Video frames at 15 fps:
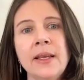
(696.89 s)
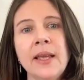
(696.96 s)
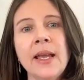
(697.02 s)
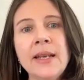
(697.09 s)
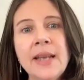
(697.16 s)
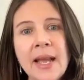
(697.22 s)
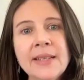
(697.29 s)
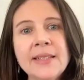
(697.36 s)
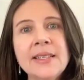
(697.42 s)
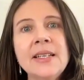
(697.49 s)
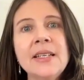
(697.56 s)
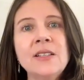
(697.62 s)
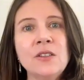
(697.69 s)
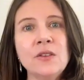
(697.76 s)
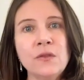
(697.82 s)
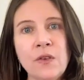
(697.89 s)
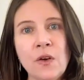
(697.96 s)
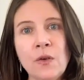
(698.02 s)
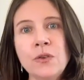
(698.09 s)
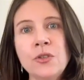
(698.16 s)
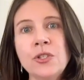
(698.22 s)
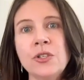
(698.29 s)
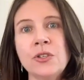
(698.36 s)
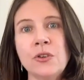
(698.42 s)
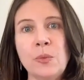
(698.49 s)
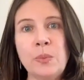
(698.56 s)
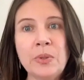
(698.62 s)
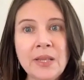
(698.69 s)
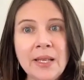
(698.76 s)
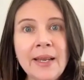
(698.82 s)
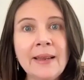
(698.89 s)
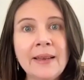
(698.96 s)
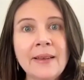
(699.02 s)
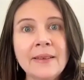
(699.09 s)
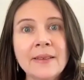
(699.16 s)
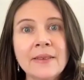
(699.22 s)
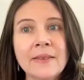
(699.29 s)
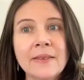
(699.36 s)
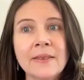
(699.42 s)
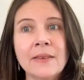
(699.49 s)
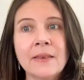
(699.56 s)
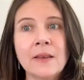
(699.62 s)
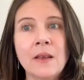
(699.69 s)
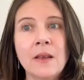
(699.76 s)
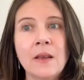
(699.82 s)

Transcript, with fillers: connected and devotional place